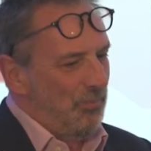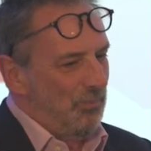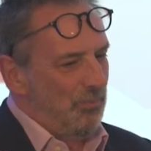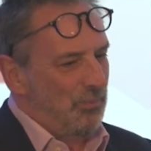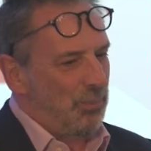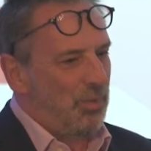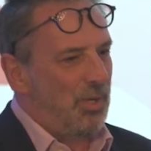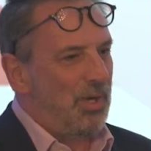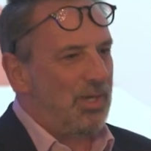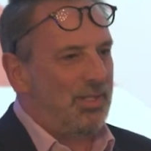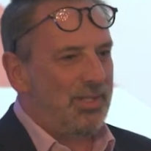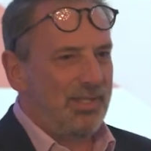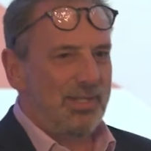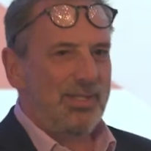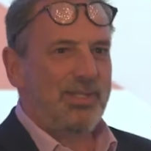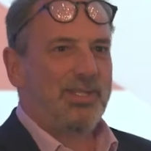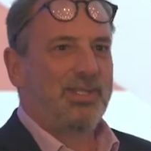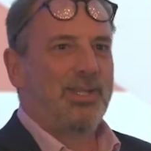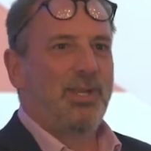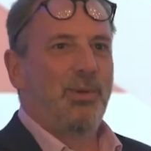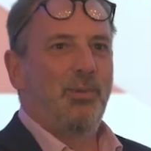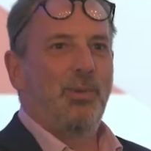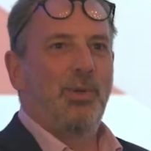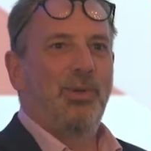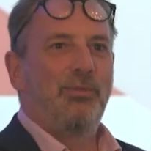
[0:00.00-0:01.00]
Prior to this,
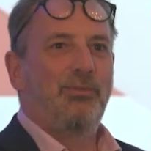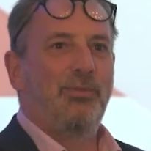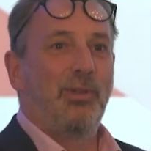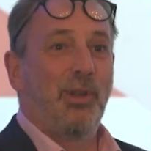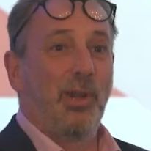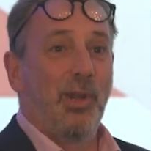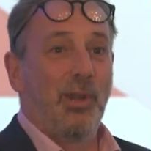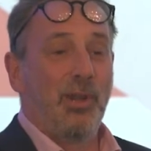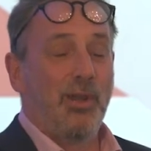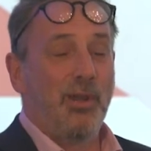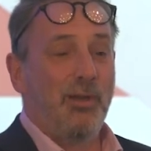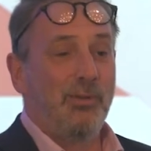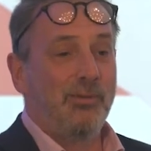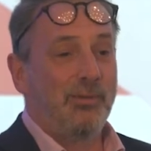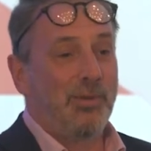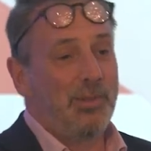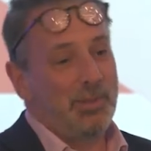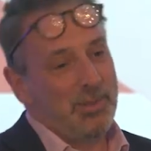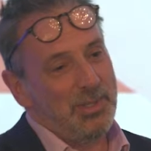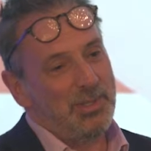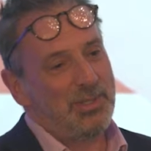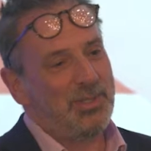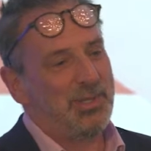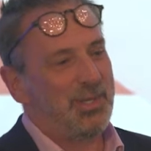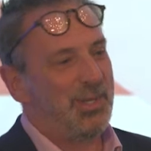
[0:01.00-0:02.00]
I worked for Lenovo,
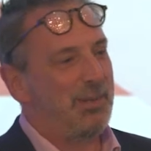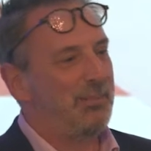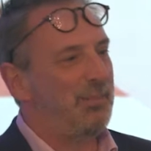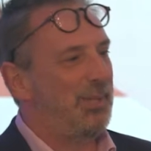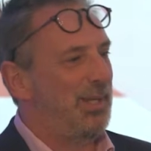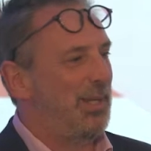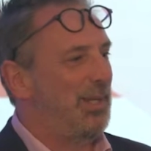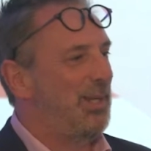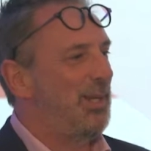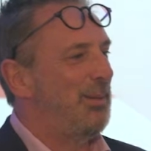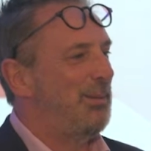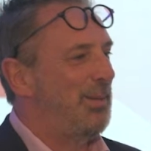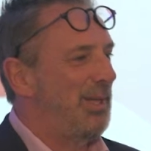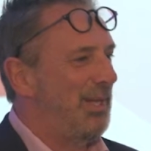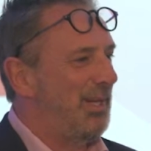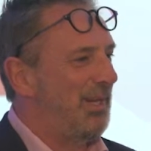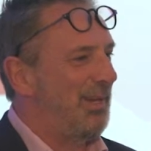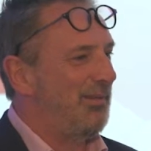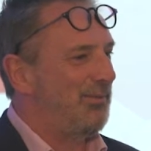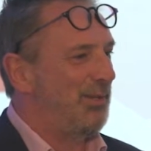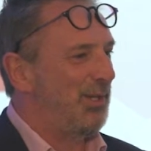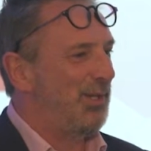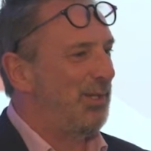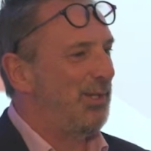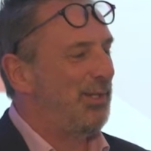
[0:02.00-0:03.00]
another company nobody had
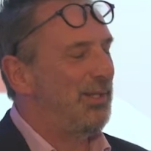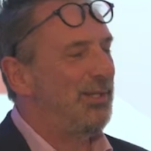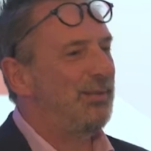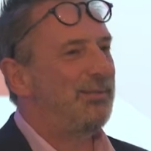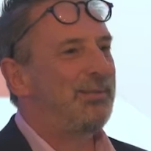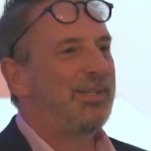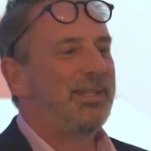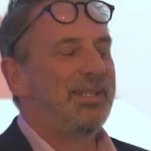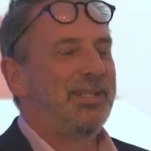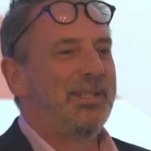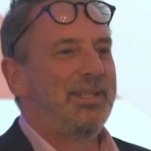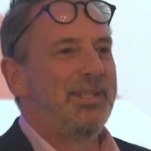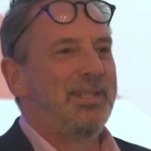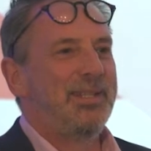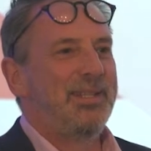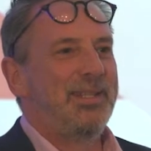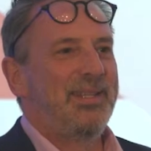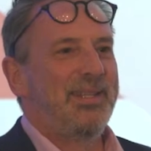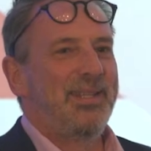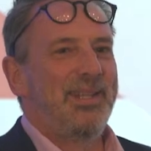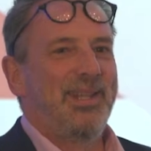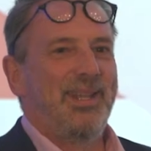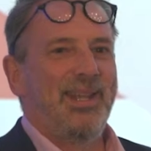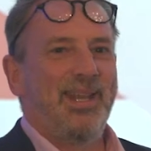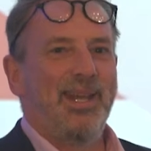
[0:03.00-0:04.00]
ever heard of.
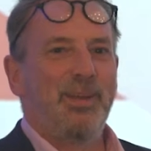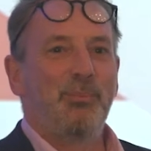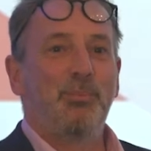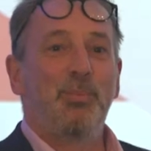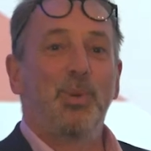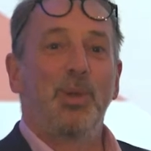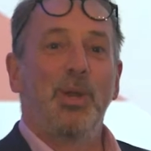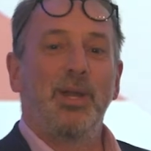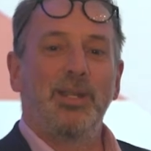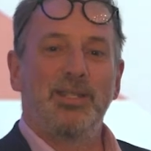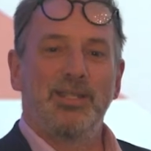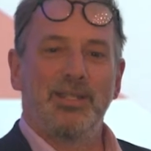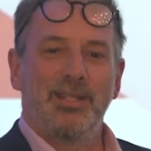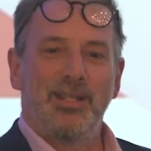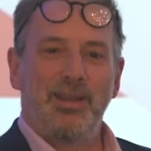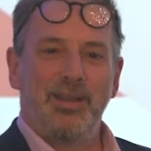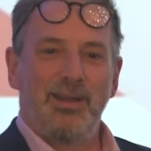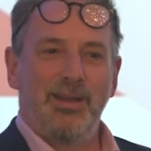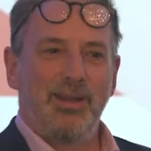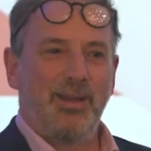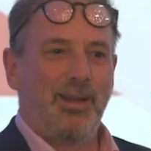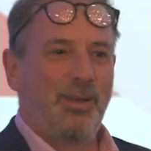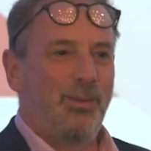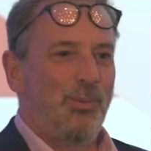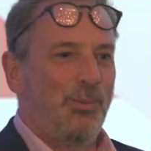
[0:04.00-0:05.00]
And prior to that,
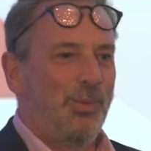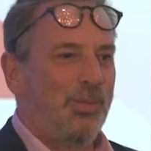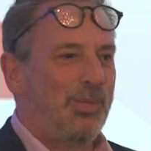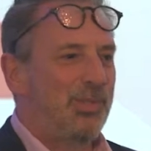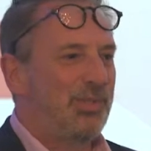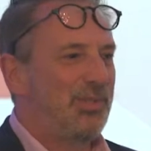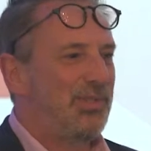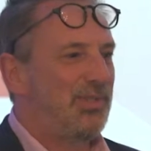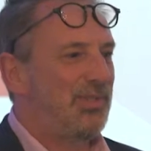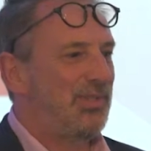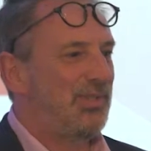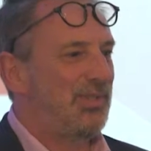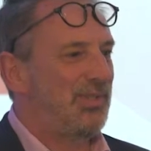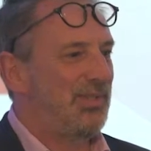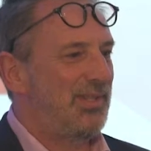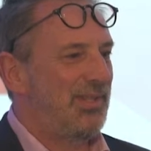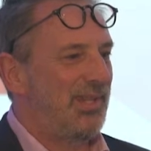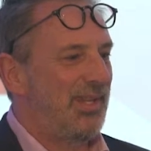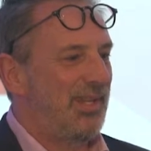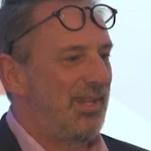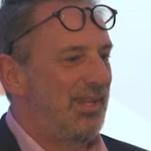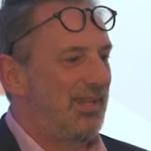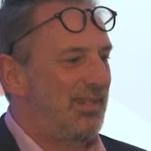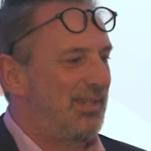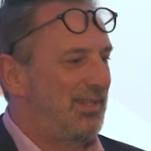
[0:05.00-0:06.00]
I was
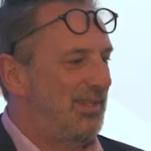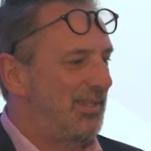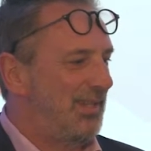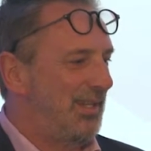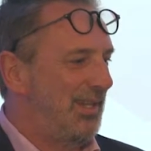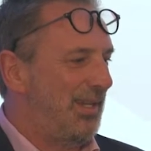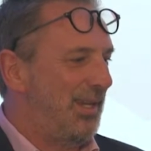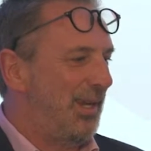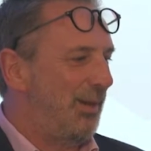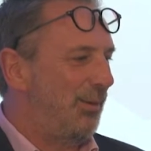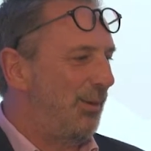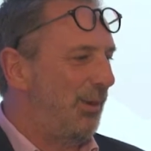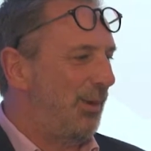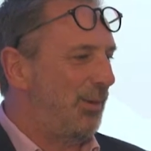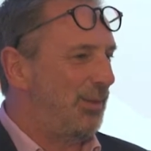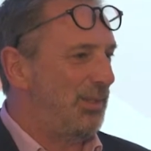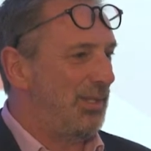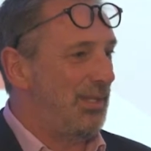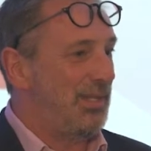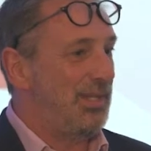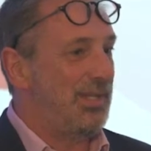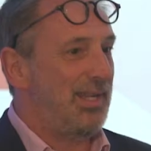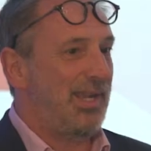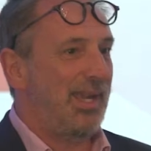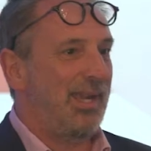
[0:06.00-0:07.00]
in senior roles
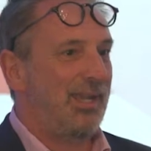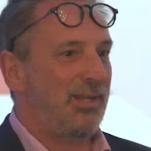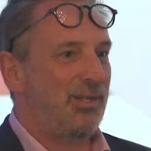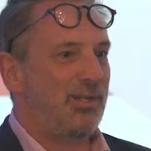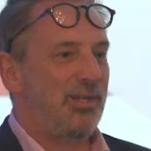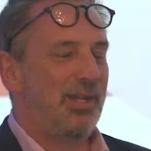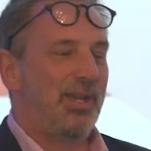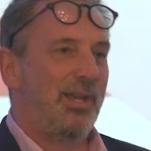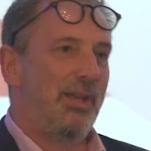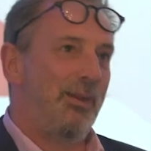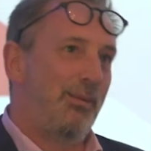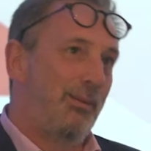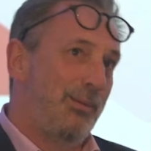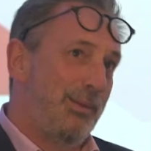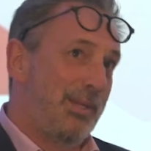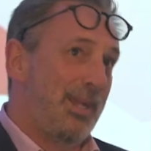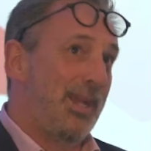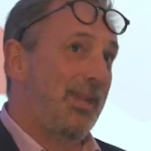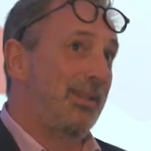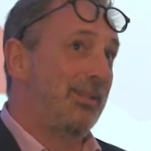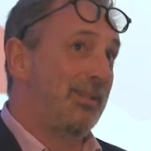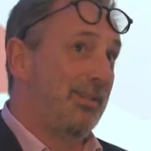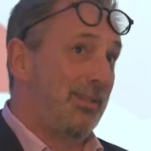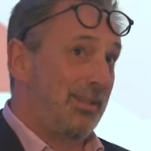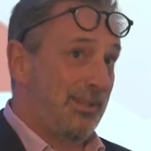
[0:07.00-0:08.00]
in DHL,
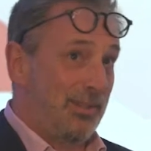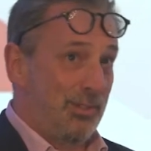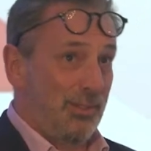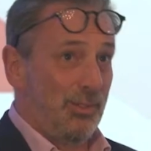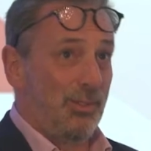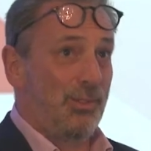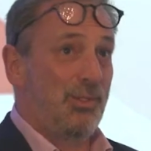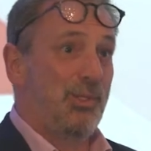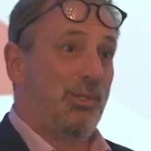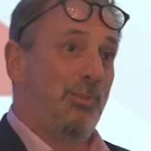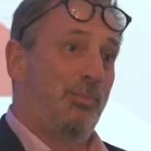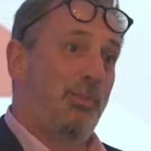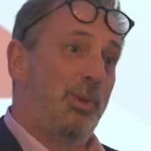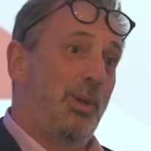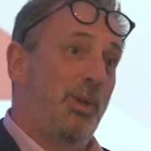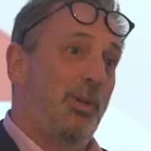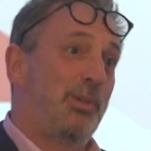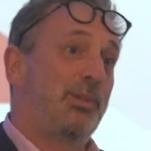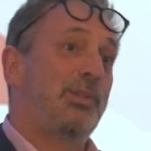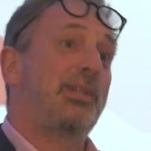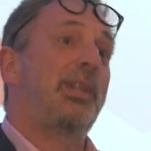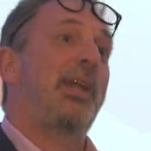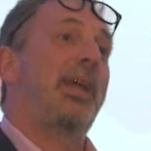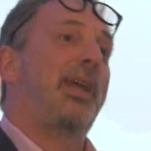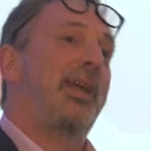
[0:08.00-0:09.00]
Danzas, Deutsche
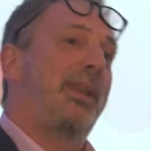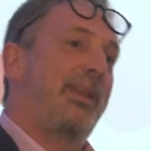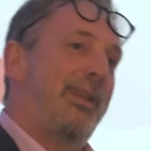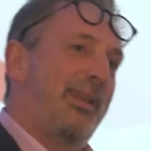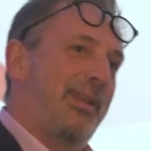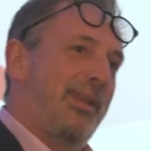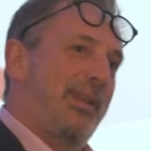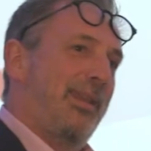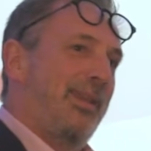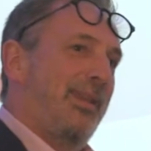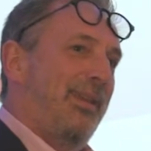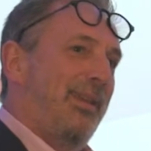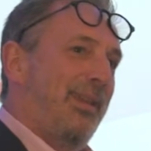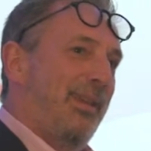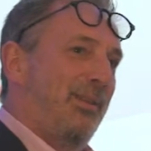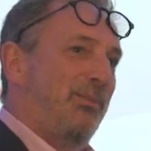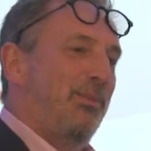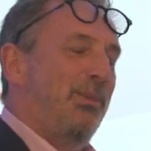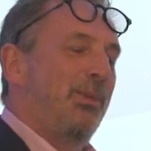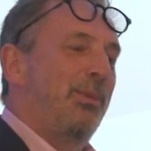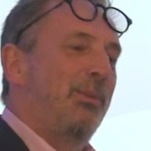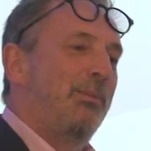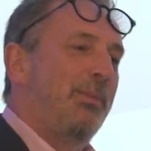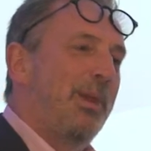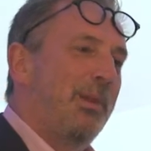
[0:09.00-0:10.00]
Post, and,
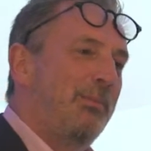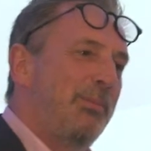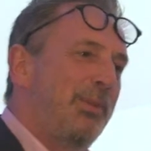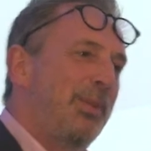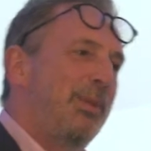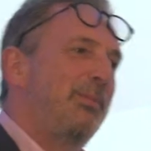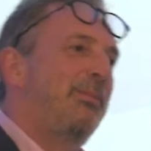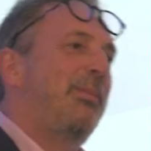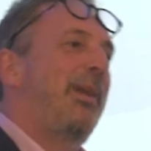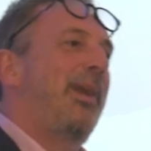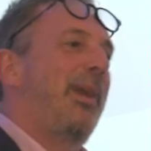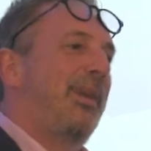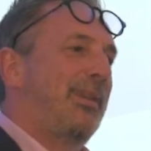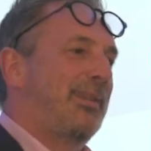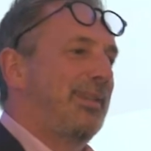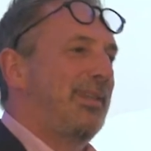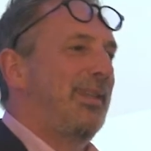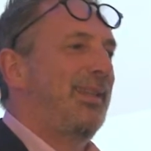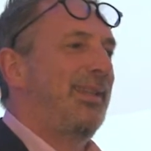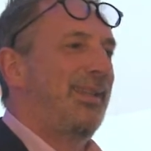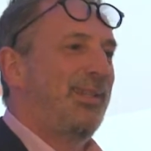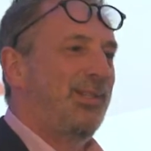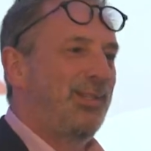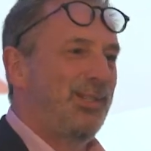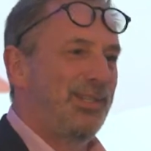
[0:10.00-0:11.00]
if you remember them,
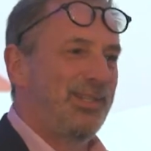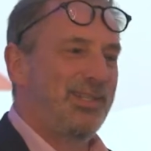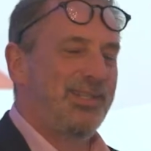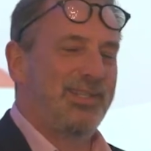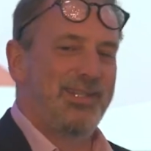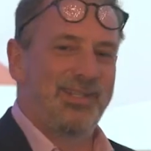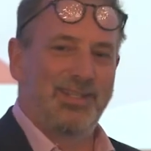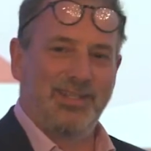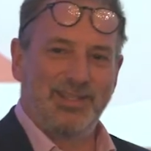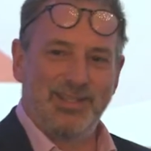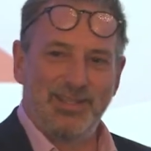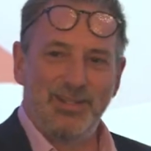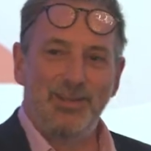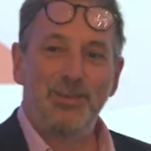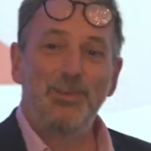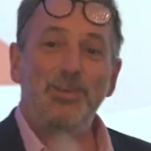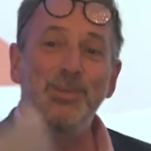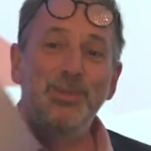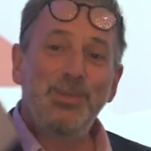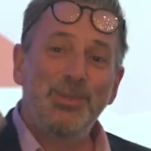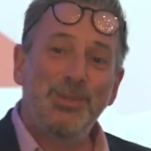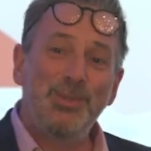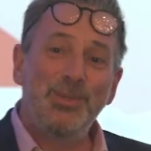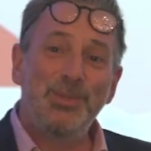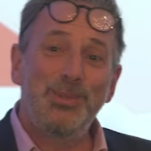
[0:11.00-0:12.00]
SCL Logistics.
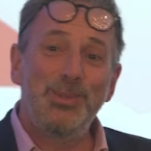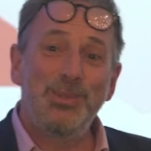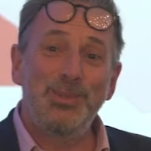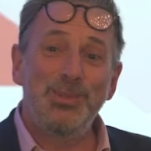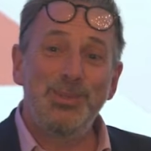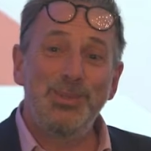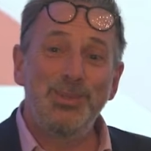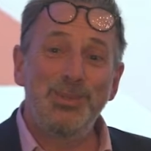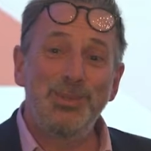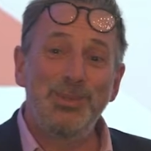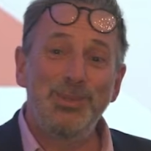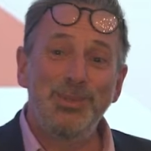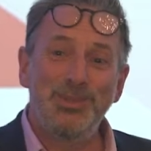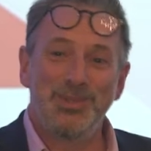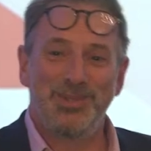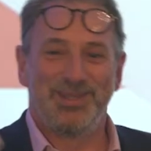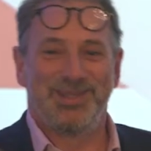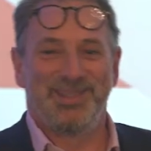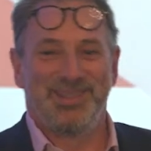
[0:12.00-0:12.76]
Ooh.